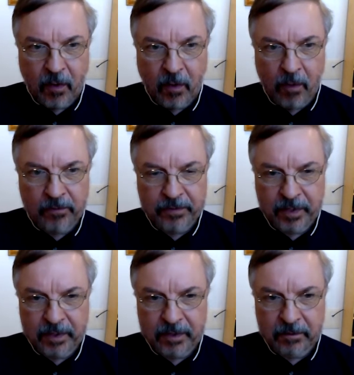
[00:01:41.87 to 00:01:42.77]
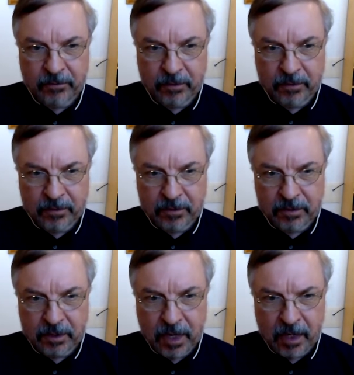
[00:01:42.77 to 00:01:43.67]
All of that influences
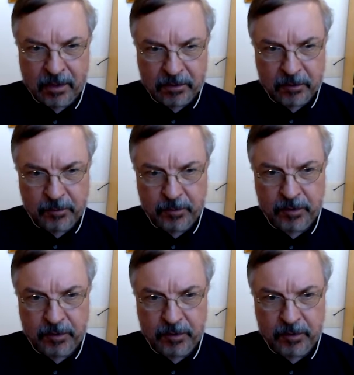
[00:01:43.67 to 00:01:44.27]
the dialysis